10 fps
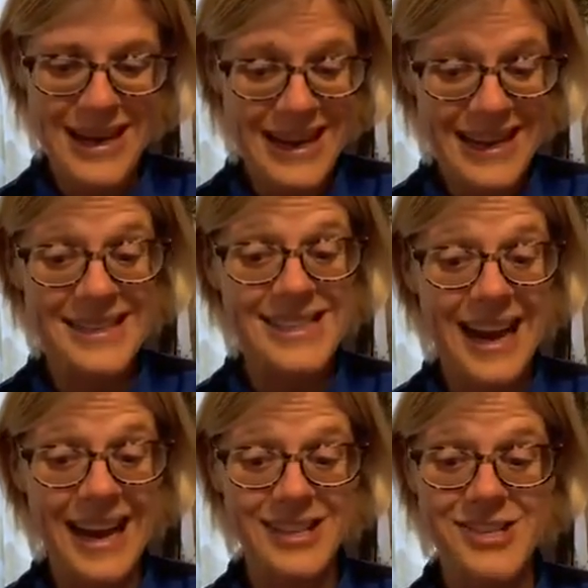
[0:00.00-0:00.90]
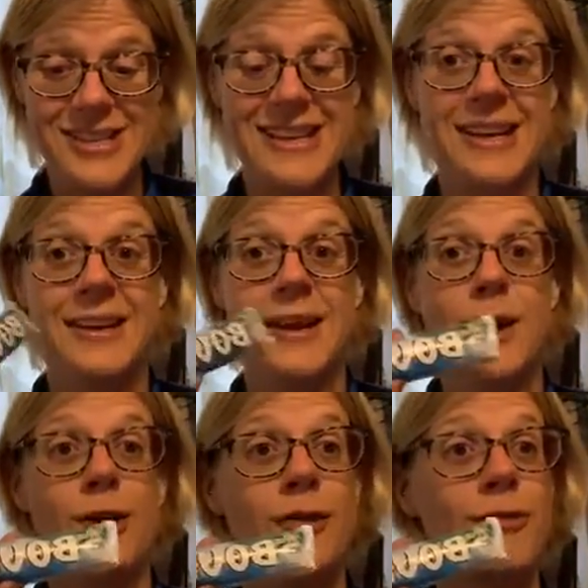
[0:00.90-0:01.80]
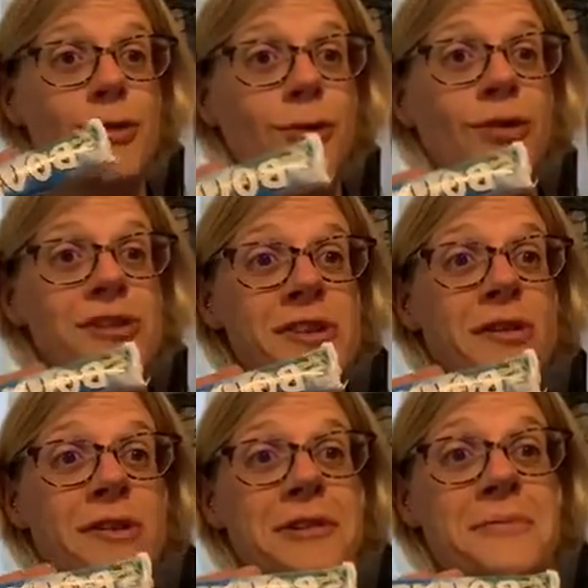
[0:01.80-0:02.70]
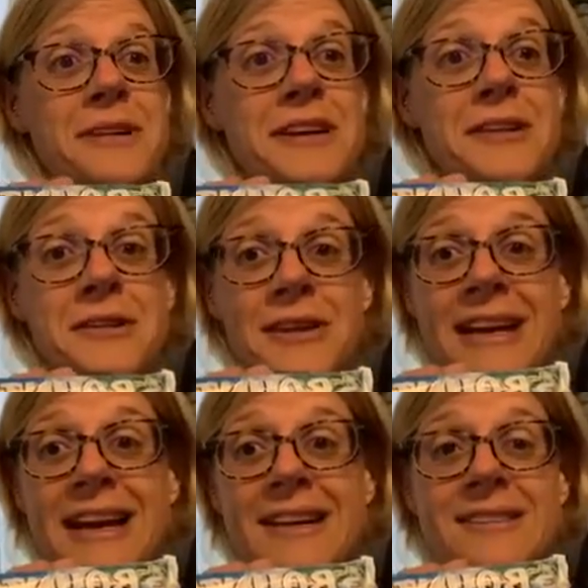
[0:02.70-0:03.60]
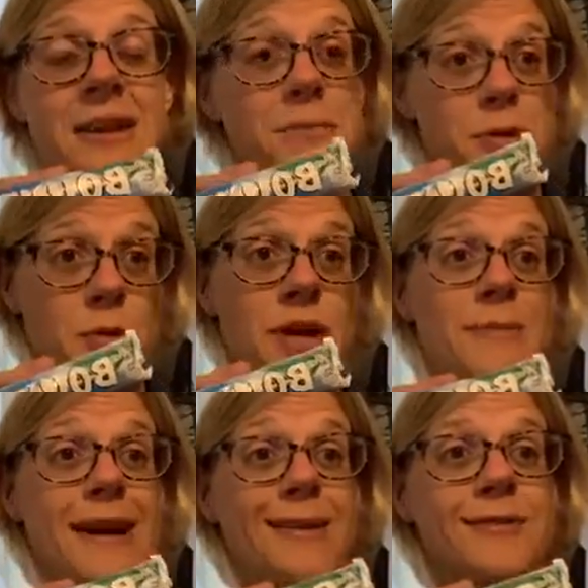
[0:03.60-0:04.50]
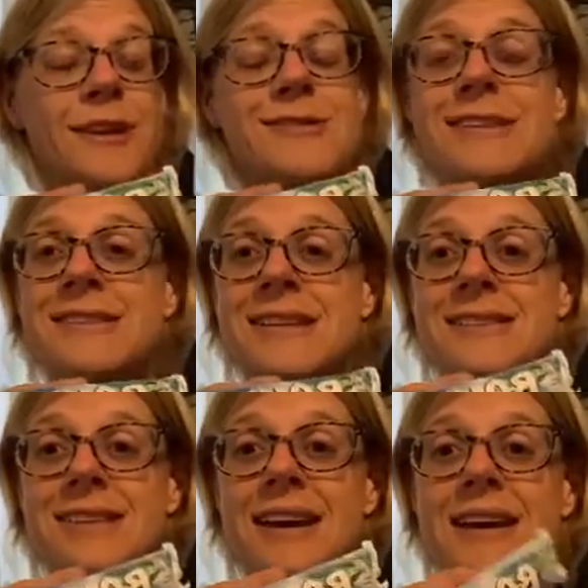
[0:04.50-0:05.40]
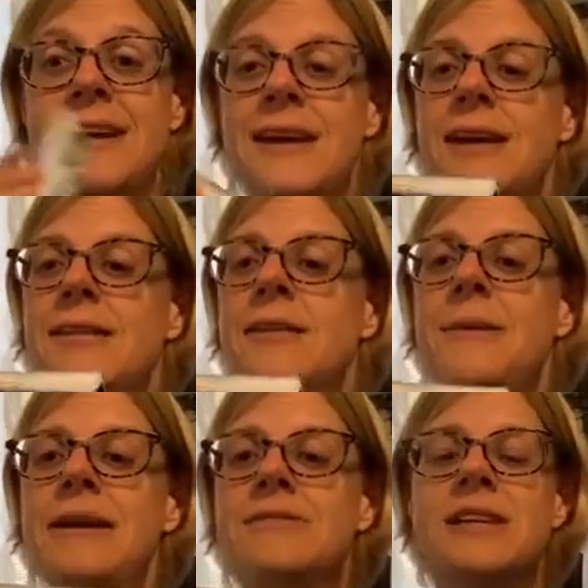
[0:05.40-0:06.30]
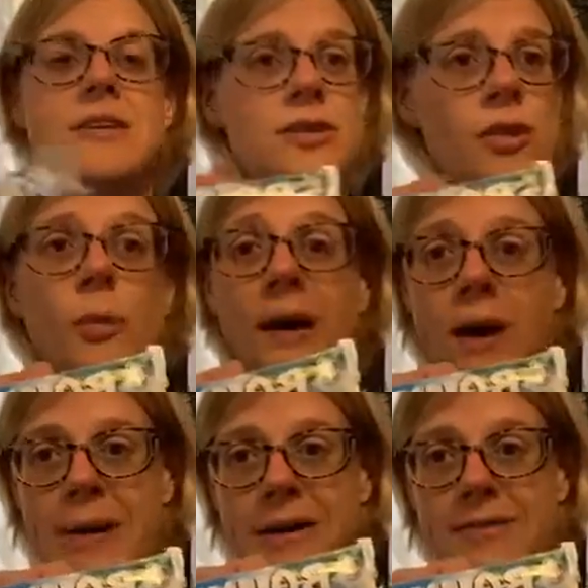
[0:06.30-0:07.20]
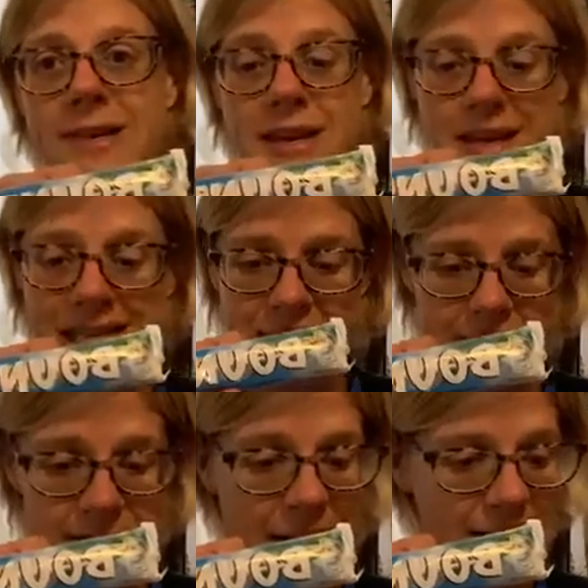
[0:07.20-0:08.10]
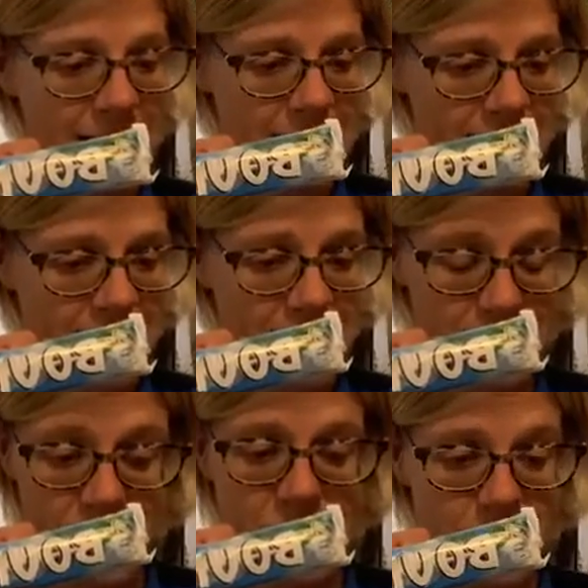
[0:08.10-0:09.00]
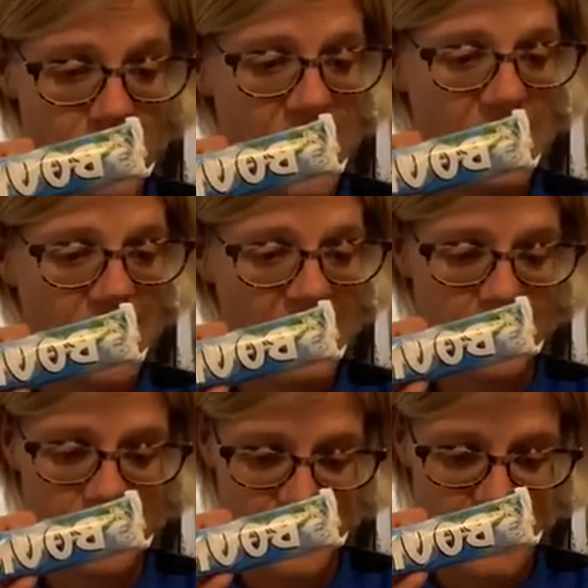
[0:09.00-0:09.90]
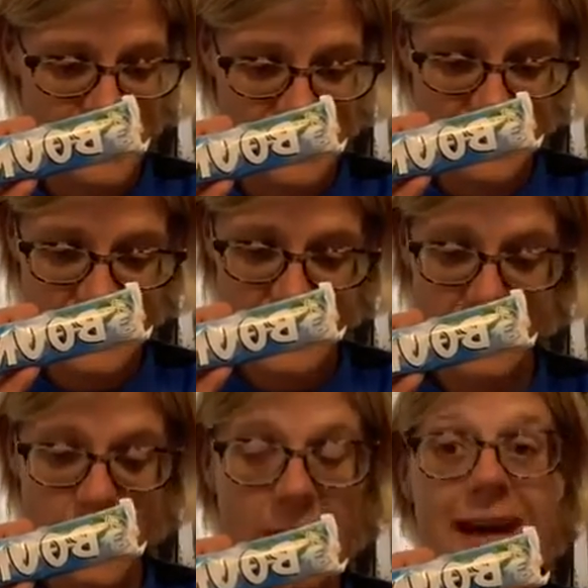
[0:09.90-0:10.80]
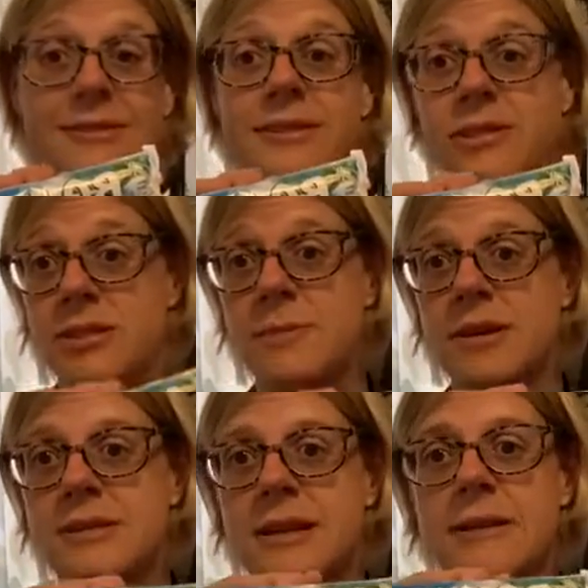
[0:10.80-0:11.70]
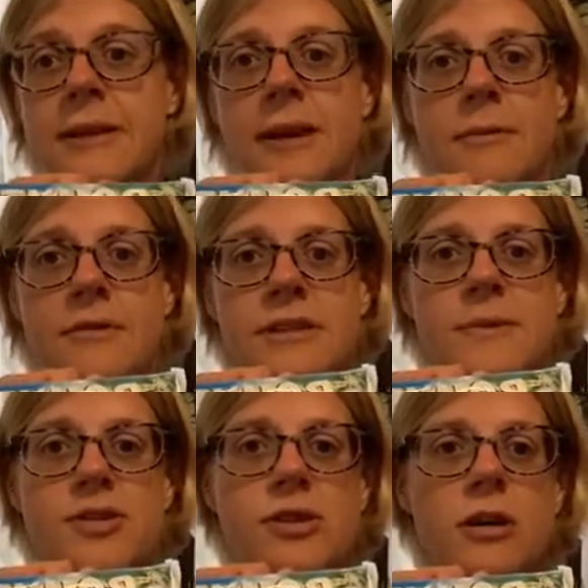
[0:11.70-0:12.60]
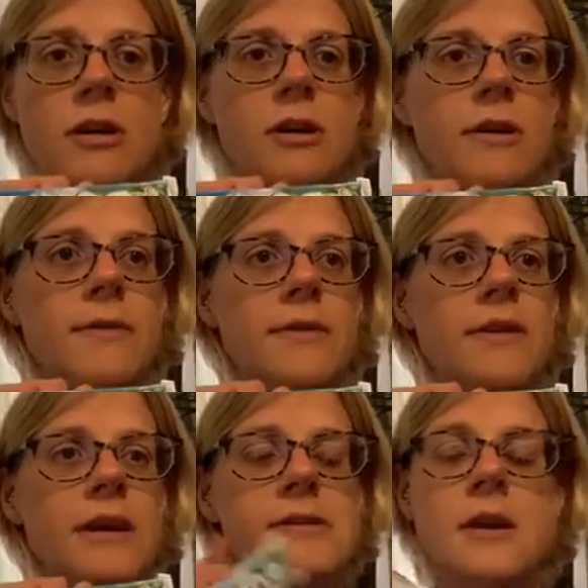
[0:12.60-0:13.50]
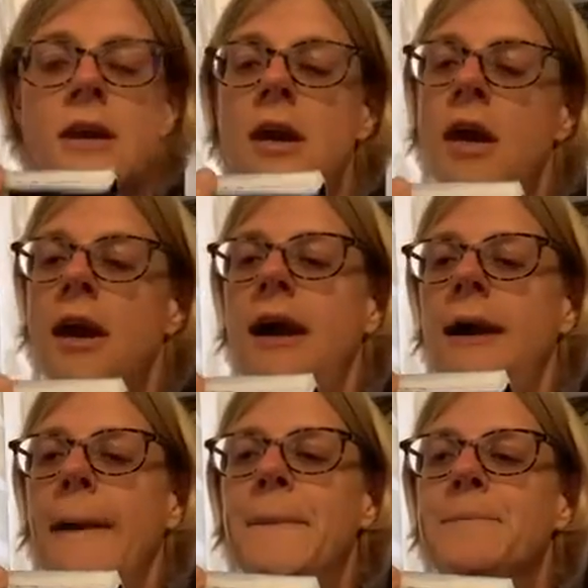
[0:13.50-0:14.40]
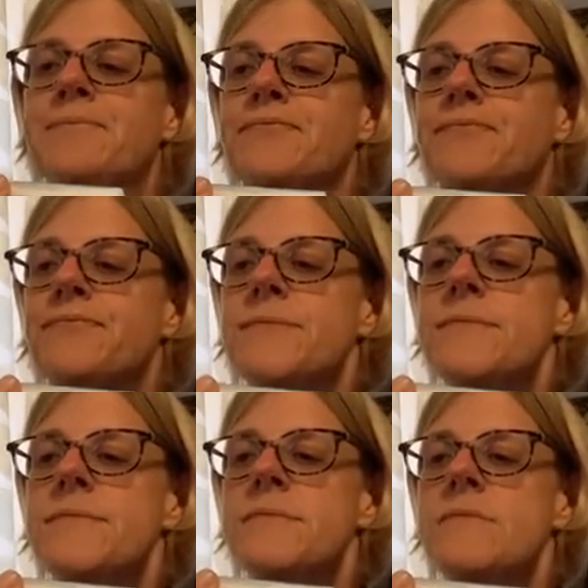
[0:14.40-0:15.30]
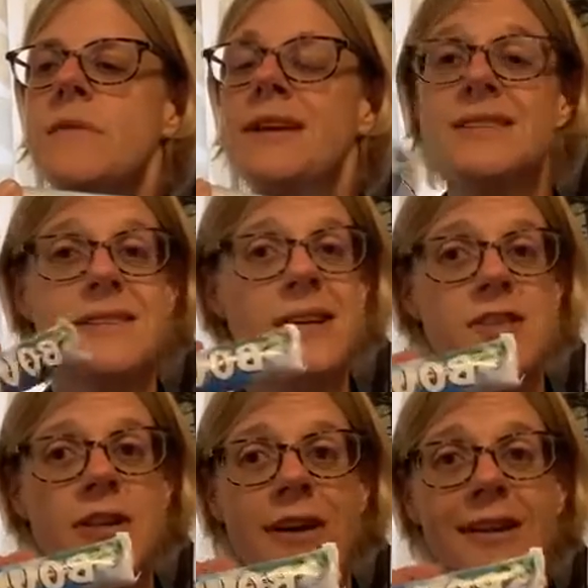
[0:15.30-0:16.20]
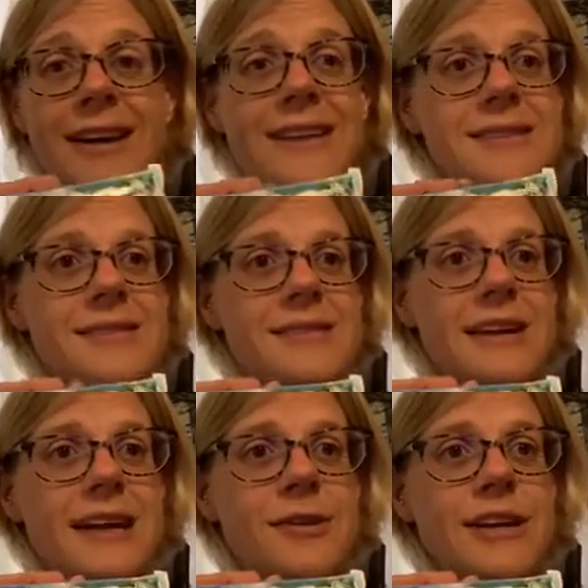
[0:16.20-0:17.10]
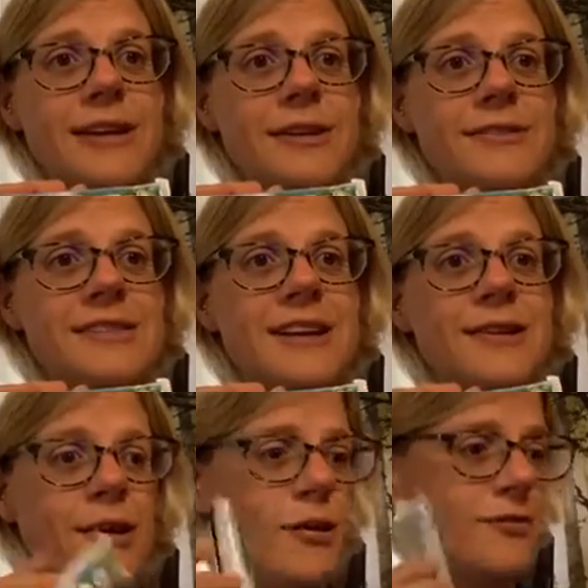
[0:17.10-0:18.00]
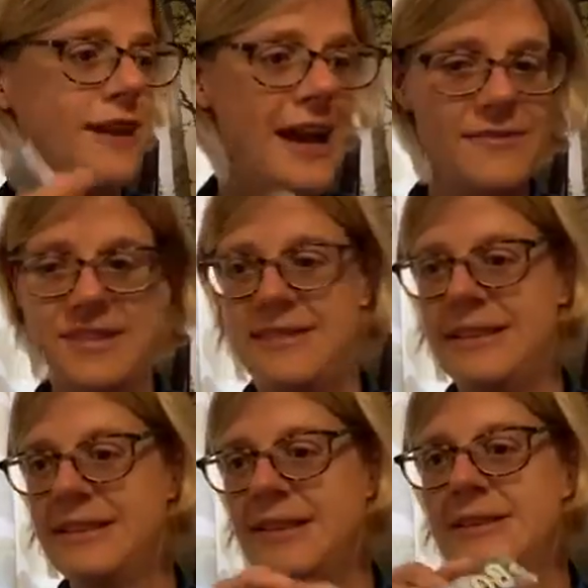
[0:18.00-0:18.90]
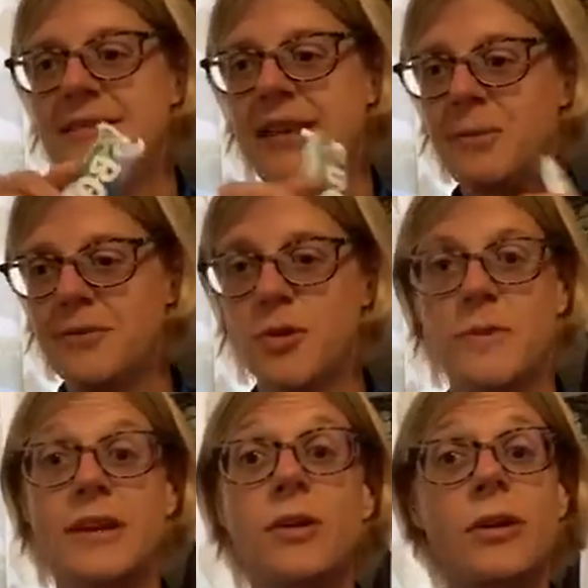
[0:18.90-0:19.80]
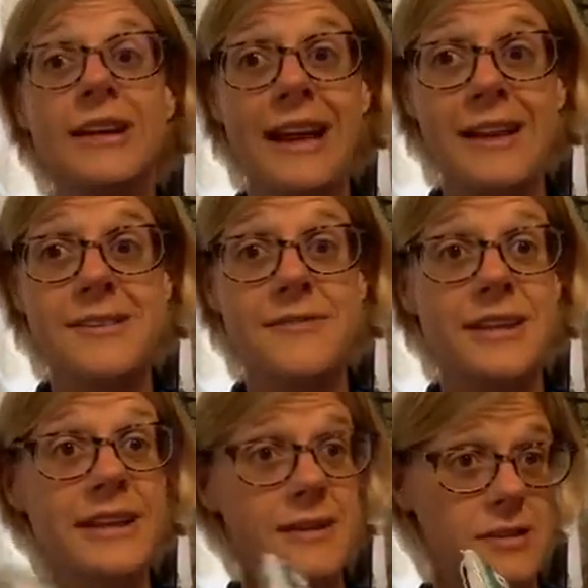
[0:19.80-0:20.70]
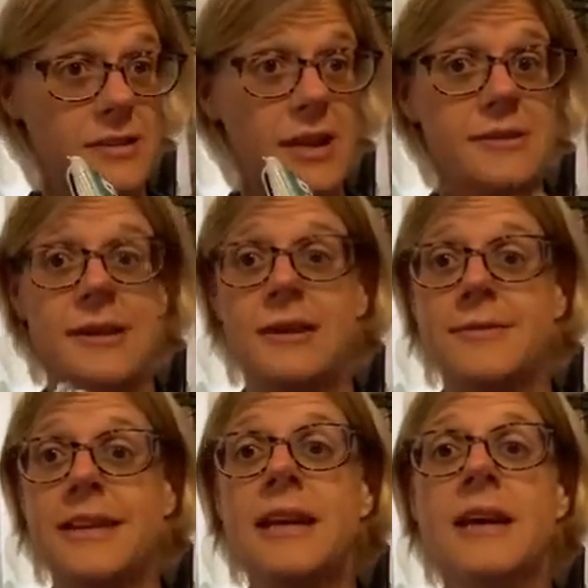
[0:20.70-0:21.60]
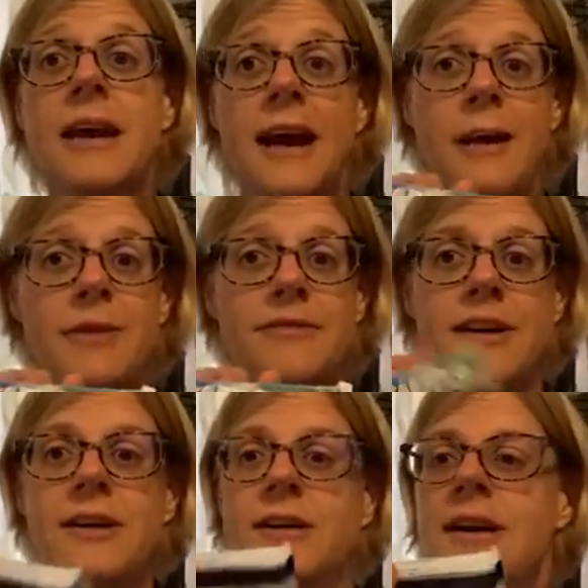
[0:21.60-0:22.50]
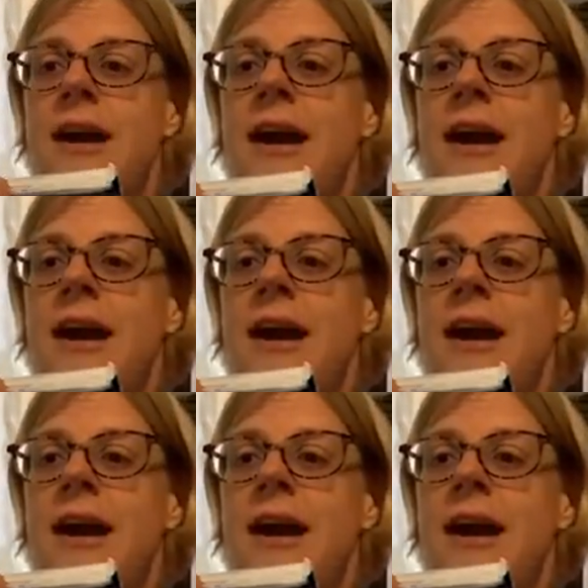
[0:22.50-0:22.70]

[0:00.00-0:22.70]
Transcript: it is actually, of all the chocolate we are looking at and I'm talking about for those listening today, the Bounty, the 2 bar Bounty is in fact, I'm just double checking I haven't lost my mind. No, I haven't, surprisingly, with this much chocolate on the desk. This is actually the highest calorie content of everything that I see before me. Not collectively, because I'll get to that in a minute. However,